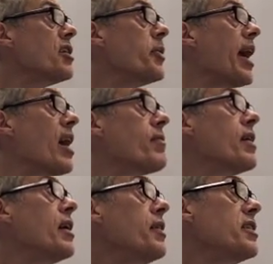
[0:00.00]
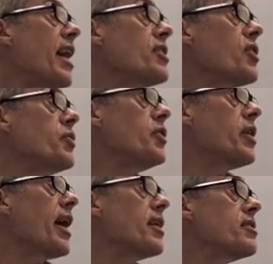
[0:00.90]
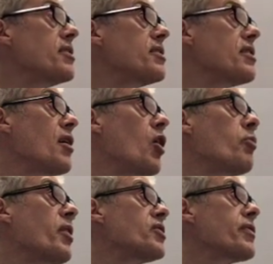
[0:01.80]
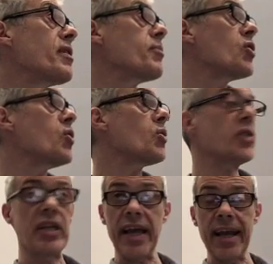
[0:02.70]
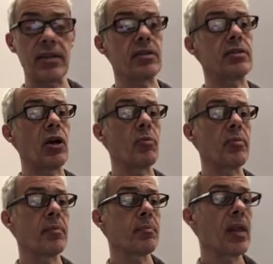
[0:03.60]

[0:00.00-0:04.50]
So we have these exonucleases, a whole bunch of them called an exosome.